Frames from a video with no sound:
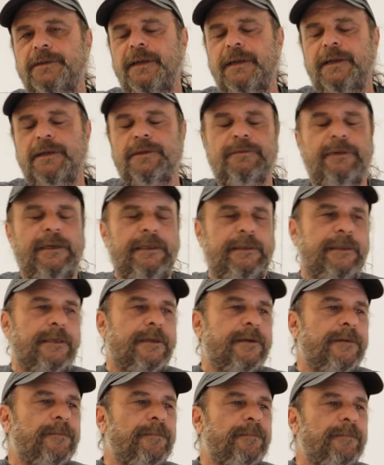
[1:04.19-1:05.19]
It's like it's right
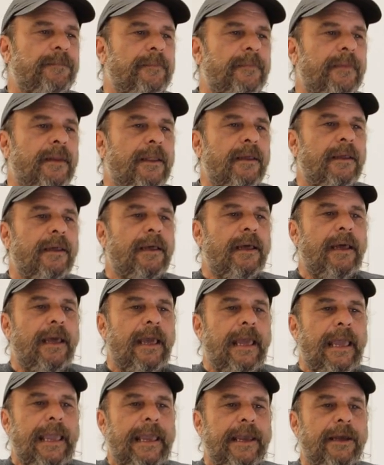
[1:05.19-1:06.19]
there.
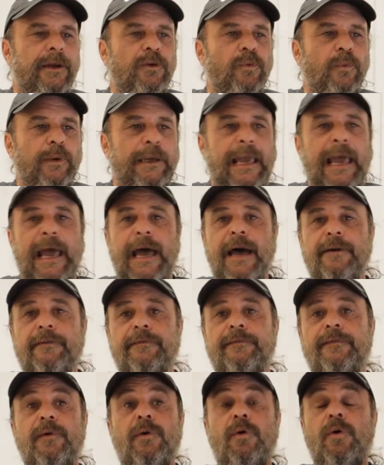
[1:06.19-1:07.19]
And we
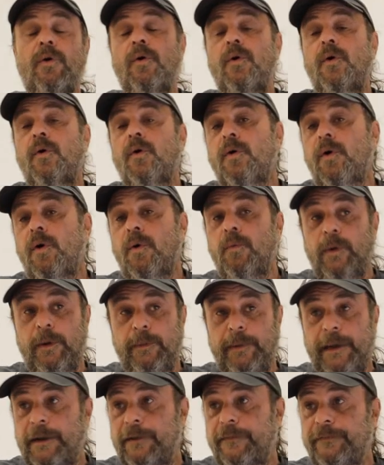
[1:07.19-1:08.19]
have,
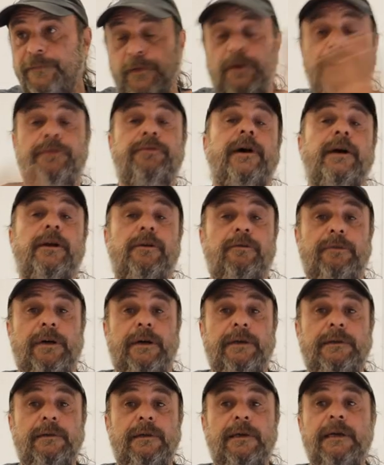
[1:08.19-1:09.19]
we made a full throttle
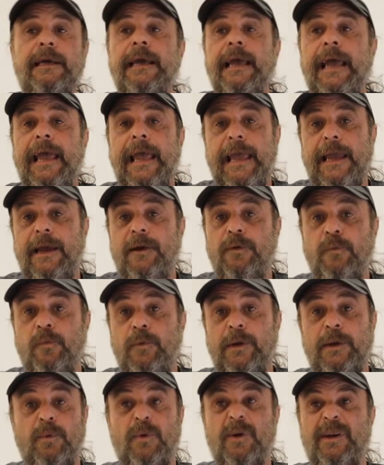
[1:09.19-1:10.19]
run, and
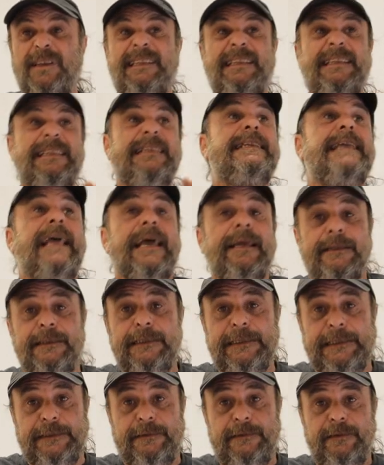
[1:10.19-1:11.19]
we were dead
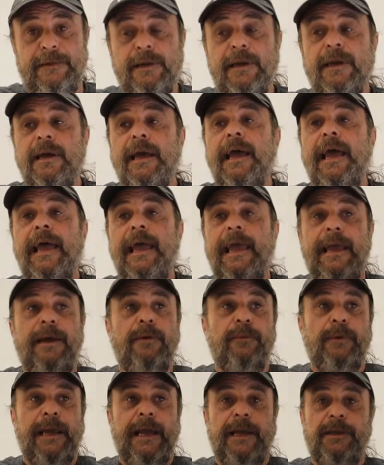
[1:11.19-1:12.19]
lean,
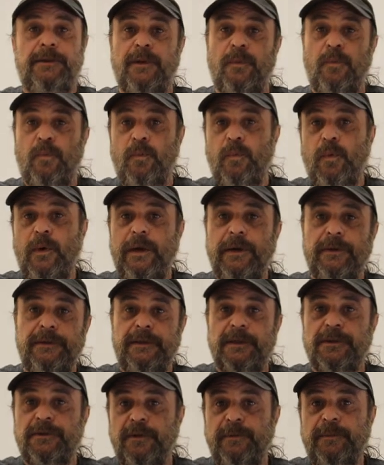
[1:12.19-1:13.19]
and we had some
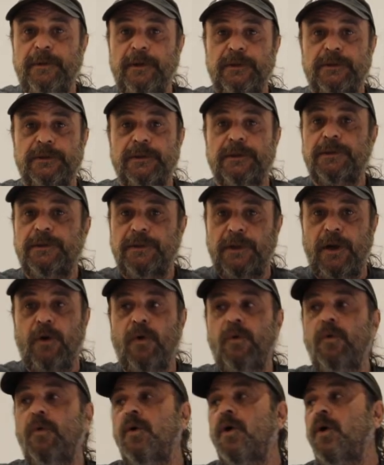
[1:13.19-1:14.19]
weird distribution.
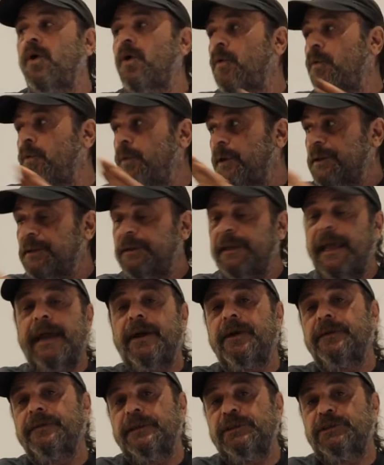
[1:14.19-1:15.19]
So we
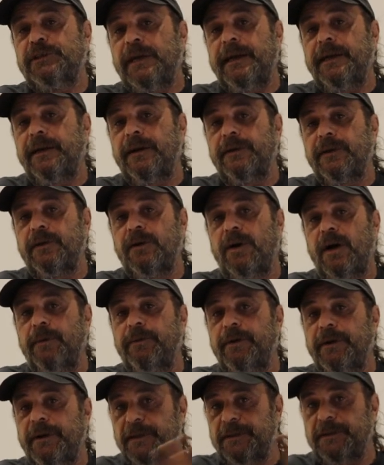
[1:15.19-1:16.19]
staggered the jetting on the
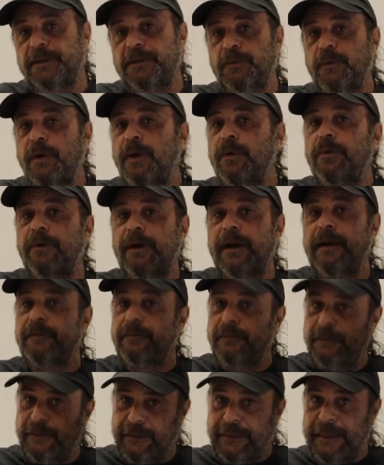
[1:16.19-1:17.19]
carburetor. This is where we're
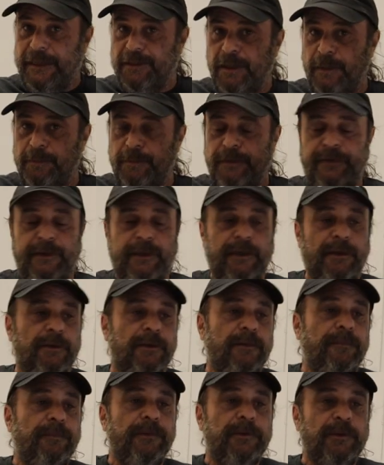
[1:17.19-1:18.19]
at the last couple of
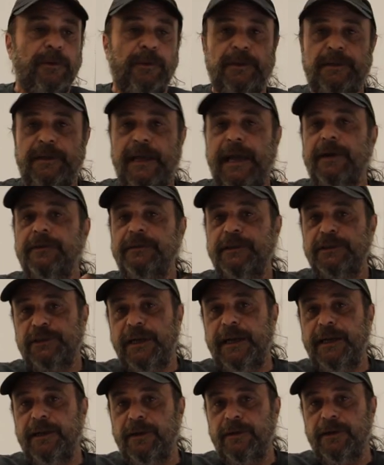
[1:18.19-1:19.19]
videos. So we staggered the
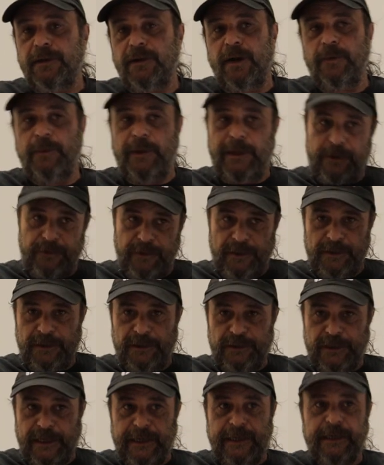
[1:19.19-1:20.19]
jetting on the carburetor, increased
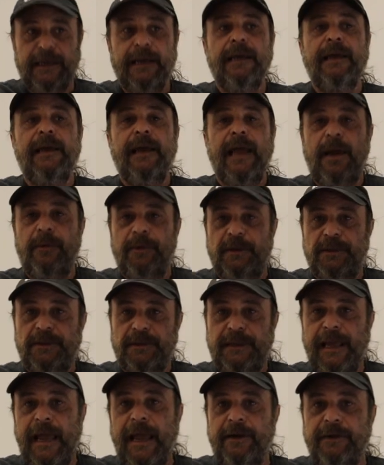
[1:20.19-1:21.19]
the jetting, and we
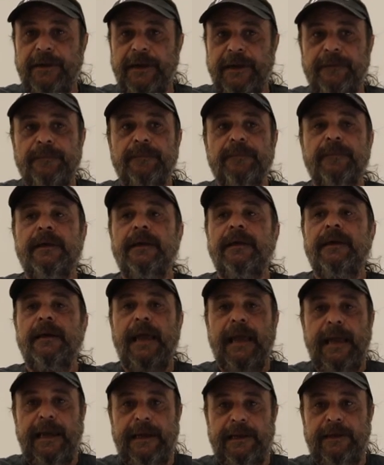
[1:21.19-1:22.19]
staggered it,
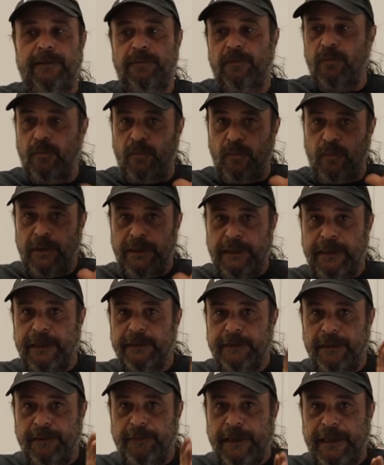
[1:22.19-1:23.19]
and we
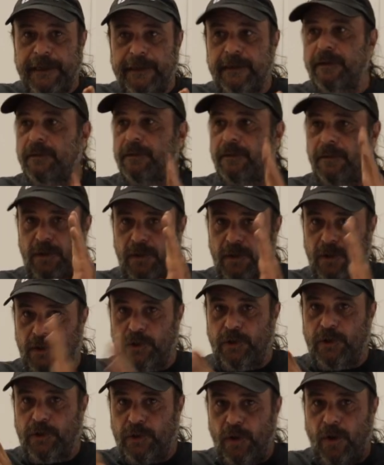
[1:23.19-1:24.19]
needed to make a
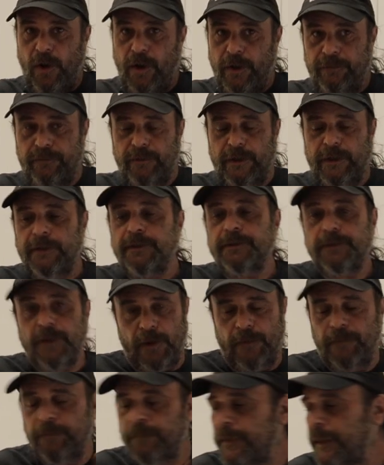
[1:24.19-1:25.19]
good hard run.
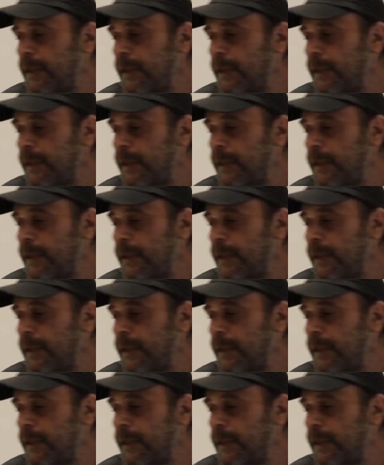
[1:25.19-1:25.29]
So